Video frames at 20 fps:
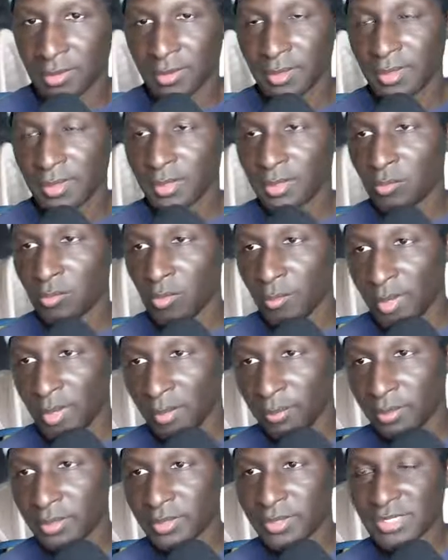Remember,
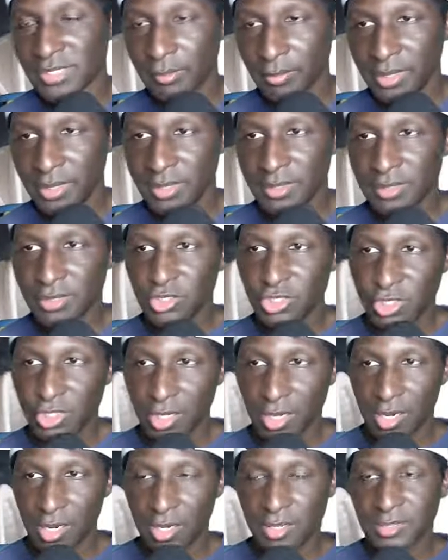some of these are
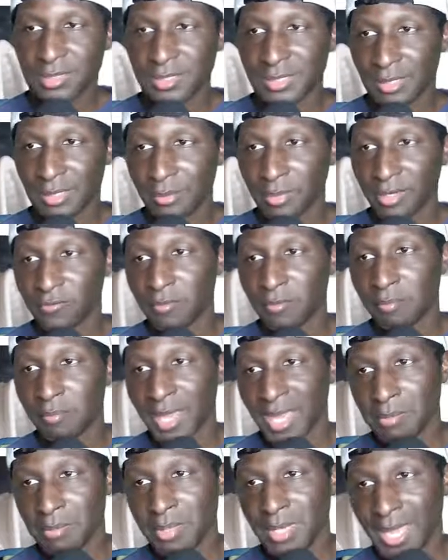GRs and some of them may
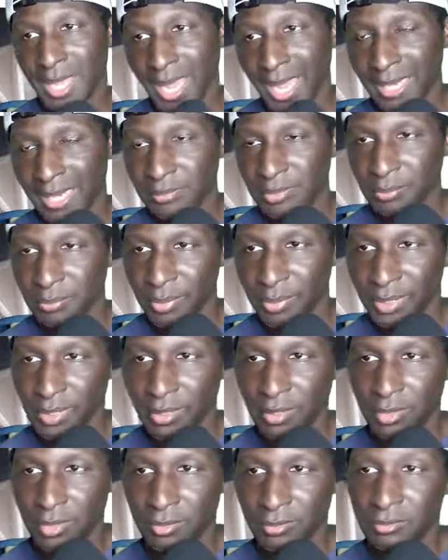be hype depending
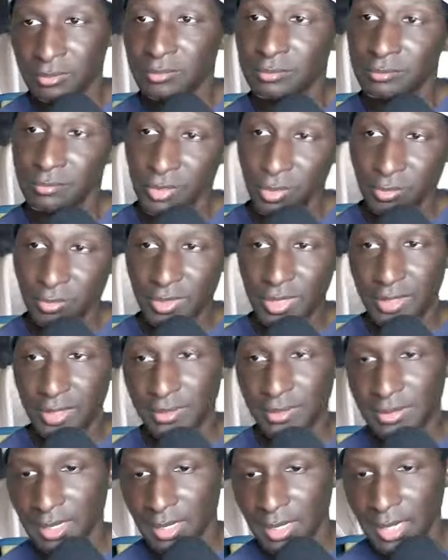on your taste.
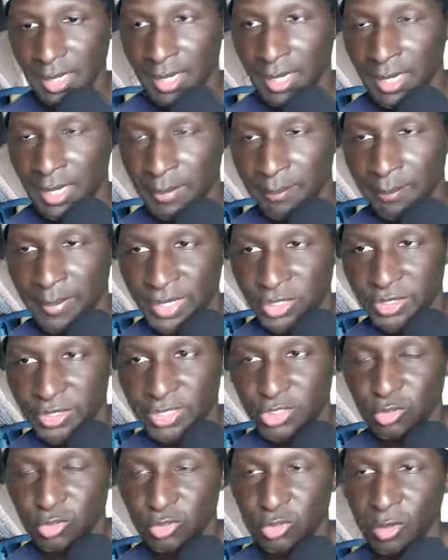Make sure that you
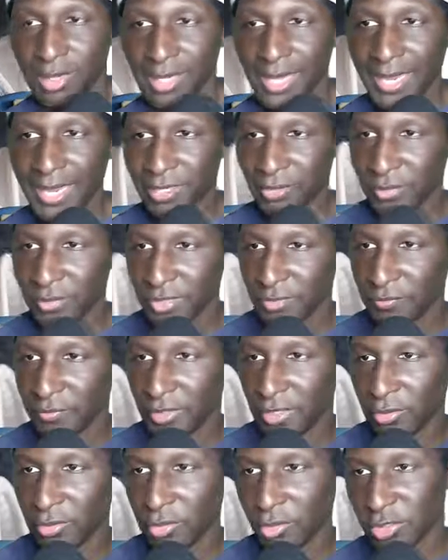throw a like on this video.
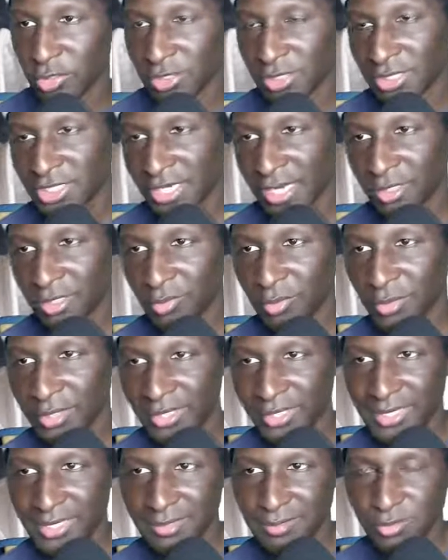You're new to the channel, go ahead and hit
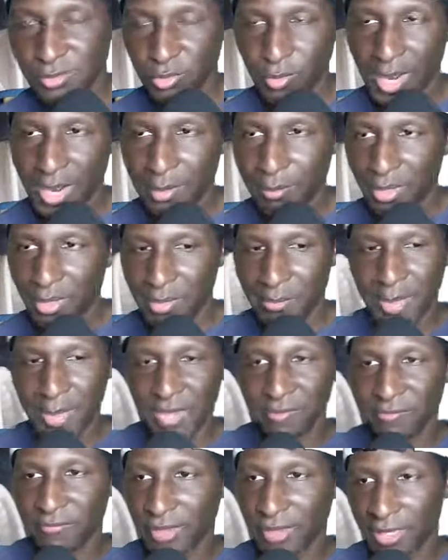that subscribe button. Matter of
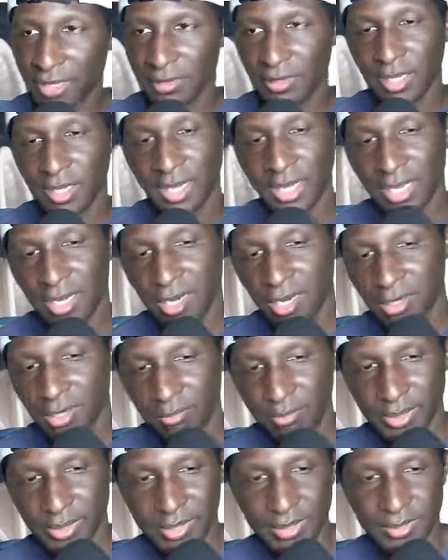fact, hit all the
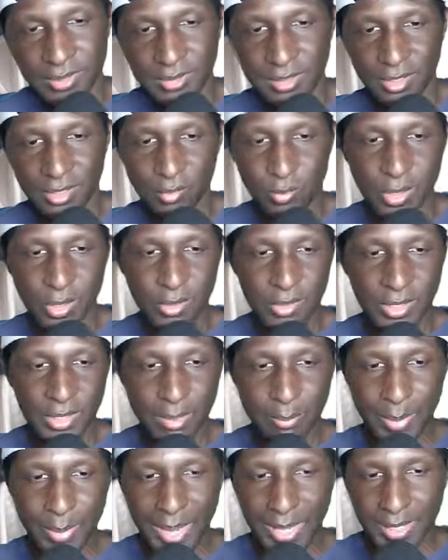buttons. We're going to get up
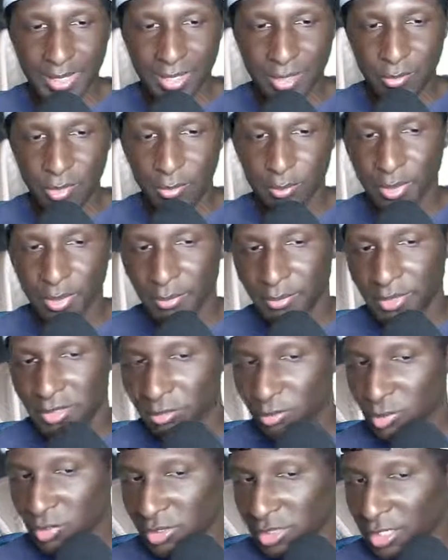out of here. We're going to pump this
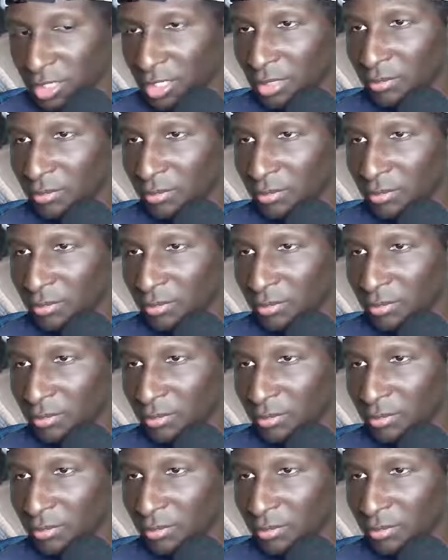music up